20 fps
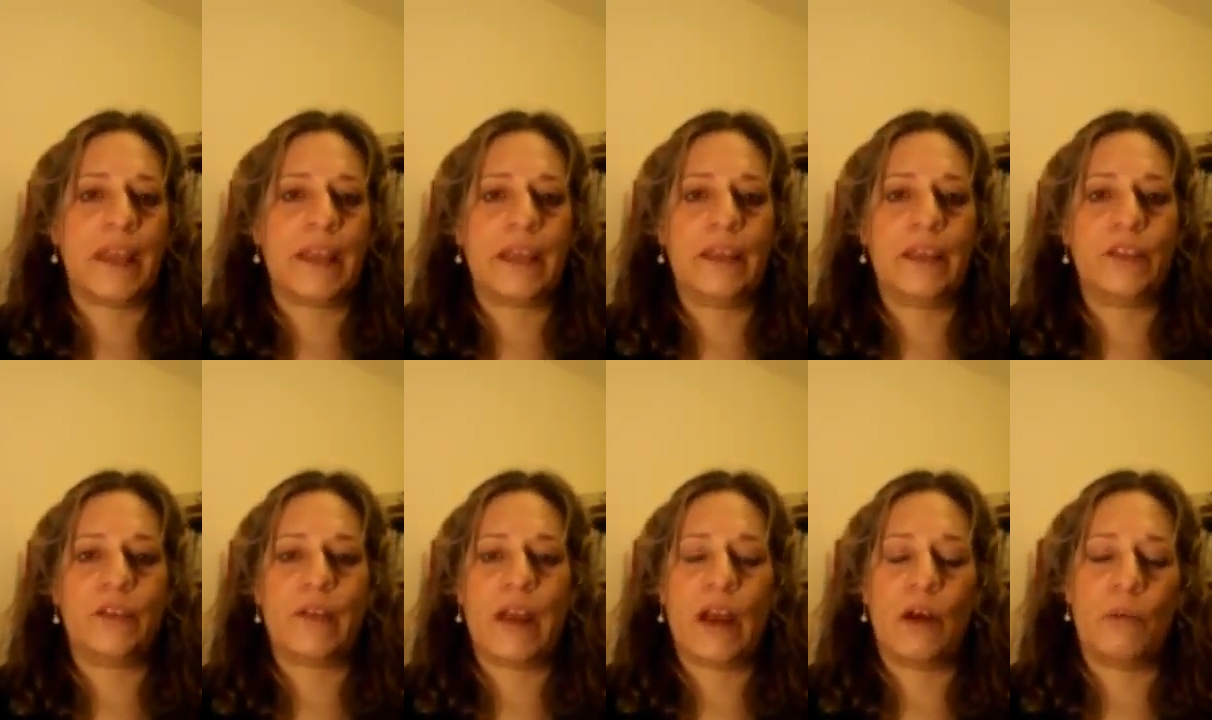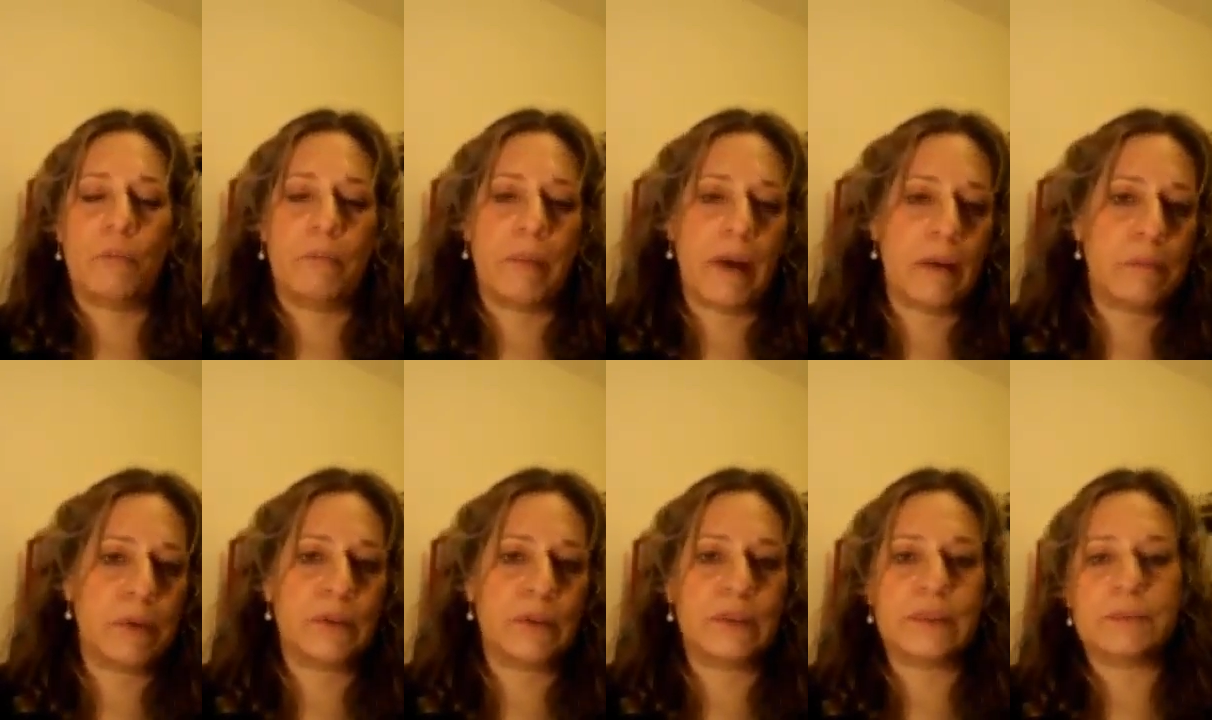either help
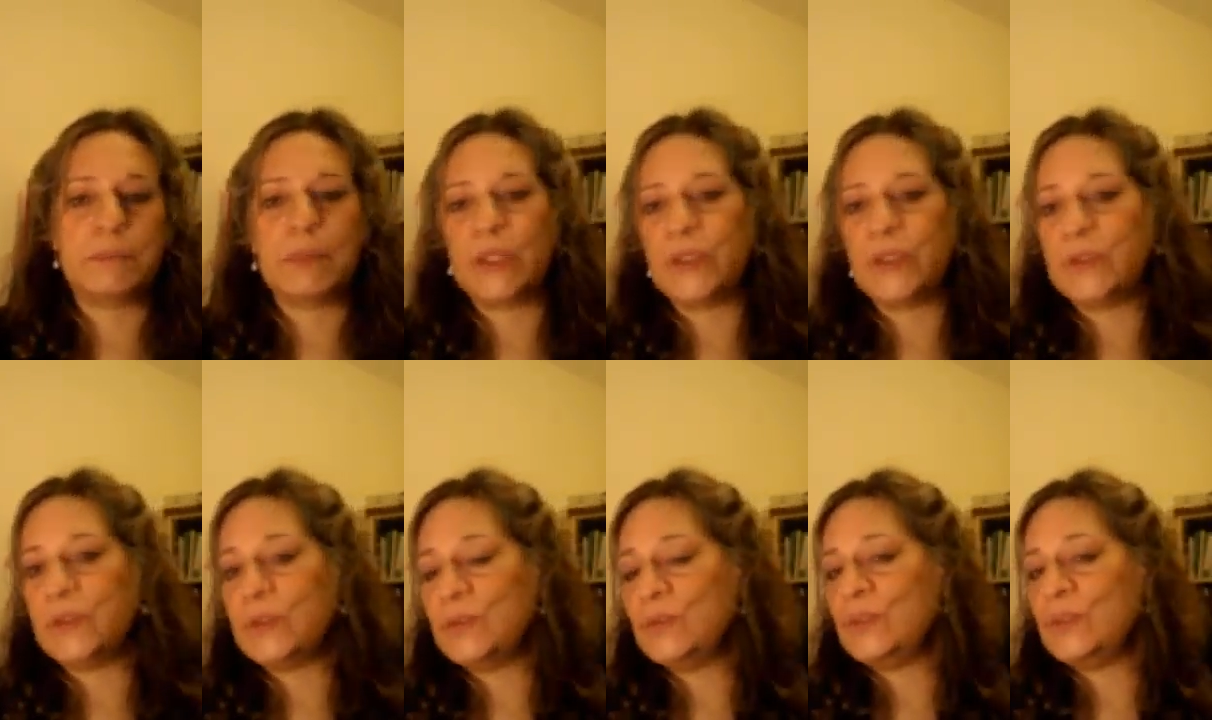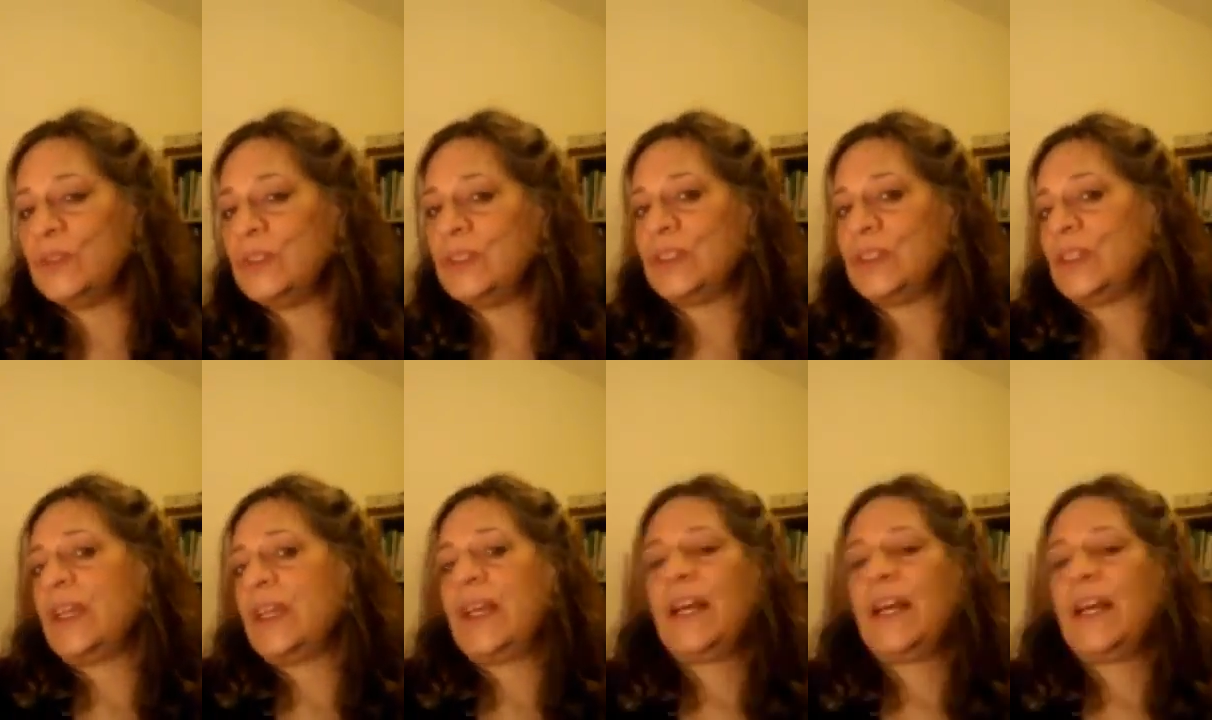bubbles, balloons.